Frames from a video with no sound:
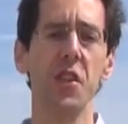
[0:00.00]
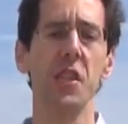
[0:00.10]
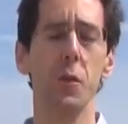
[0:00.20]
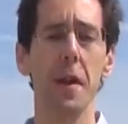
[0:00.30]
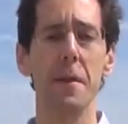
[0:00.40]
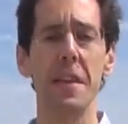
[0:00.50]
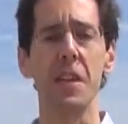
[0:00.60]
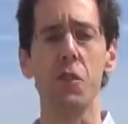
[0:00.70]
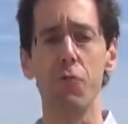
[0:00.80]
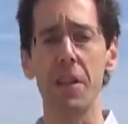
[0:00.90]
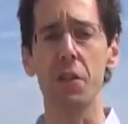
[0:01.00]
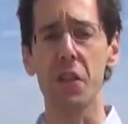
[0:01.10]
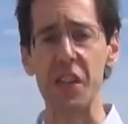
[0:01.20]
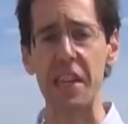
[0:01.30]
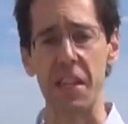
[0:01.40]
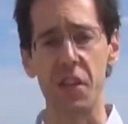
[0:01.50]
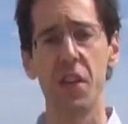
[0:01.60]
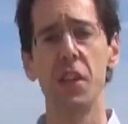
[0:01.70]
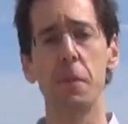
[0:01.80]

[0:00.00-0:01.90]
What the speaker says: into ME as a real disease